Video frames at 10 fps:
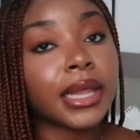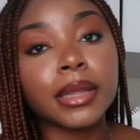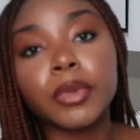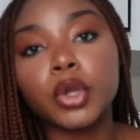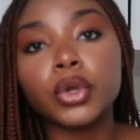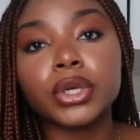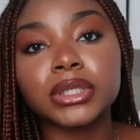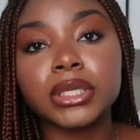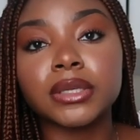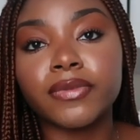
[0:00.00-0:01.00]
and let me know your
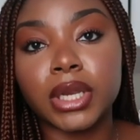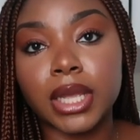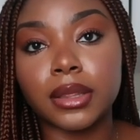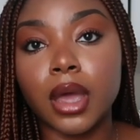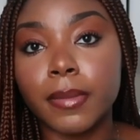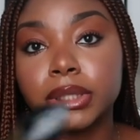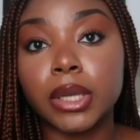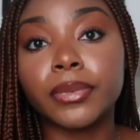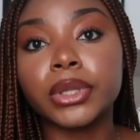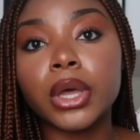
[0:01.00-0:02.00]
scent of the day in the comments
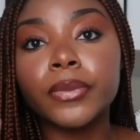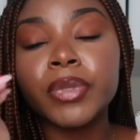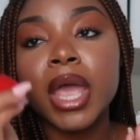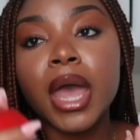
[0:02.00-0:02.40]
down below.